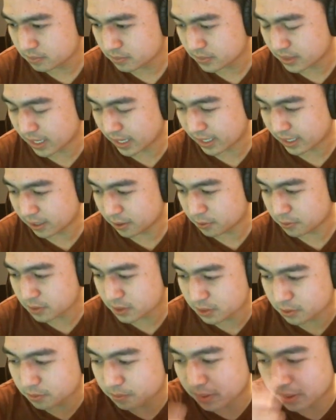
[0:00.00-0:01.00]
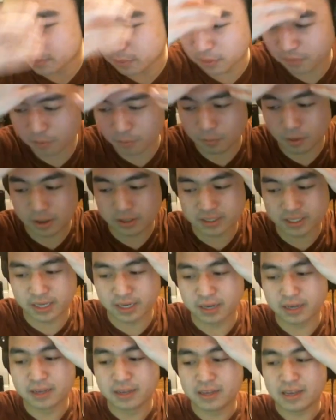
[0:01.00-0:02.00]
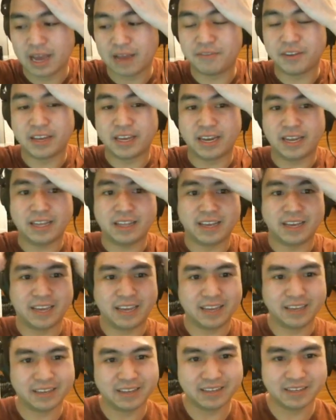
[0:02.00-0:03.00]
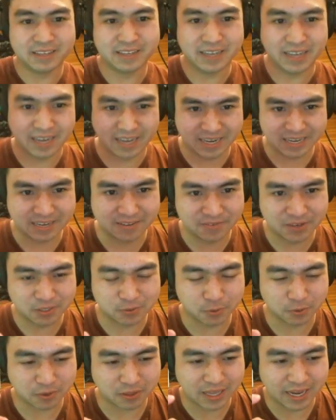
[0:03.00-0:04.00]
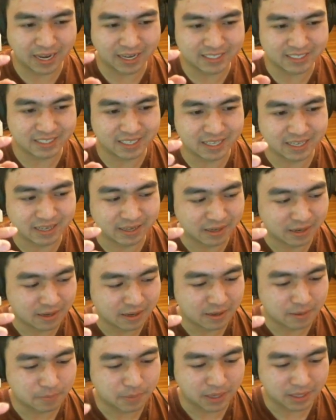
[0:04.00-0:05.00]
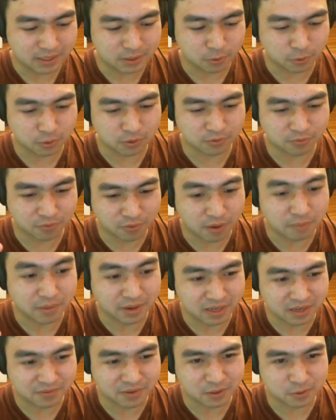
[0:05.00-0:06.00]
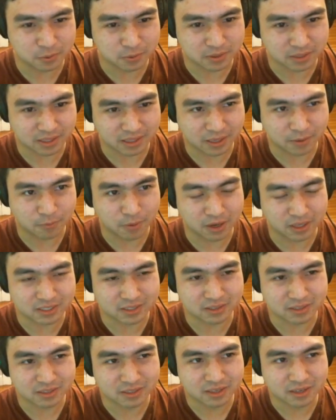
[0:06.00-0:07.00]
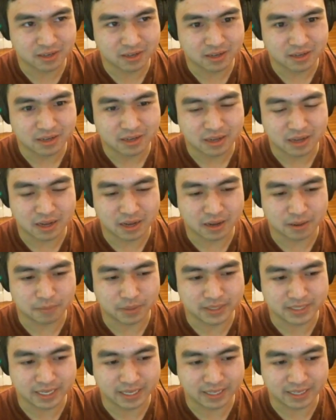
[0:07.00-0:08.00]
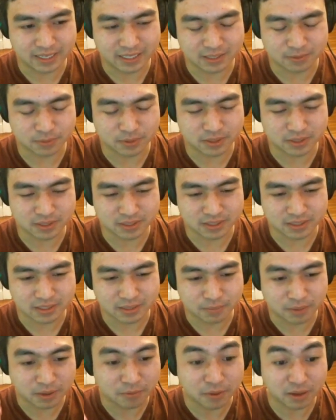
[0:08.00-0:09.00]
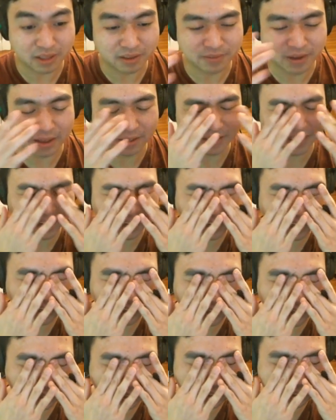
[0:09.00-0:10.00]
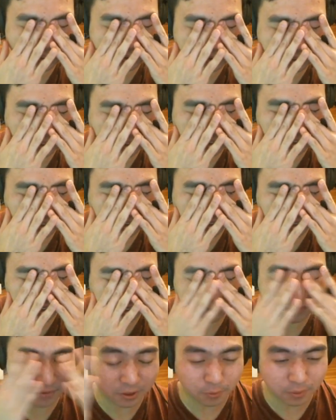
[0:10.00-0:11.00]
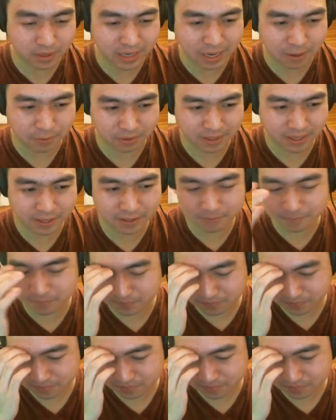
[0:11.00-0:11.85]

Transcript: Thank you to people who have been watching. I've been getting like individual thanks and being told from individuals that they watch my dailies, which has been really validating. Like, it's usually just like a viewer count thing.